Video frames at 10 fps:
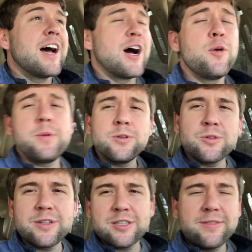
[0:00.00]
I hope you
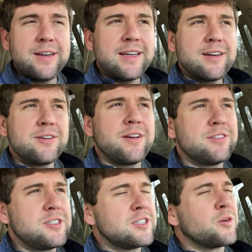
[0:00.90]
enjoyed this video.
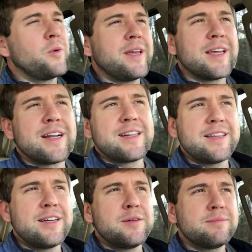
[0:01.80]
It's just a weekend
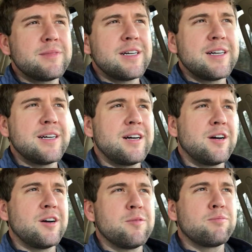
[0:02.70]
clip, uh,
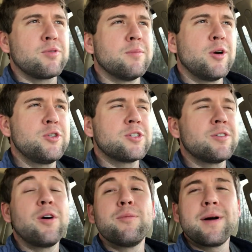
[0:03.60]
uh,
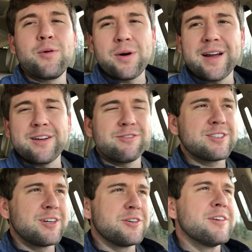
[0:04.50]
promotional on my wife.
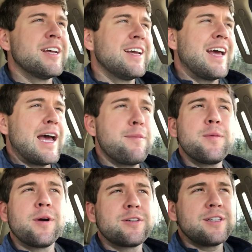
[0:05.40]
So
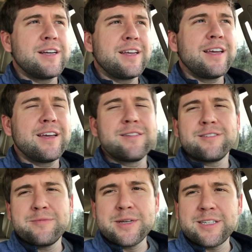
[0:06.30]
happy birthday
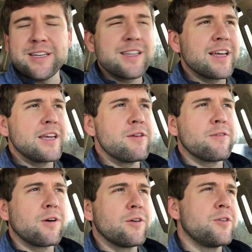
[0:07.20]
again, Misty. Thank you
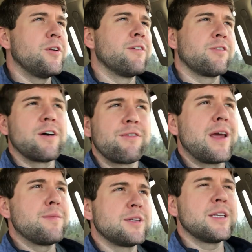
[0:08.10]
for all you've done for our
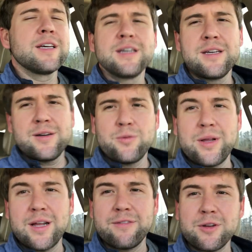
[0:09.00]
family.
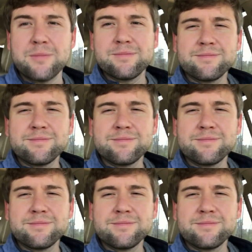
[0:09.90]
We love you.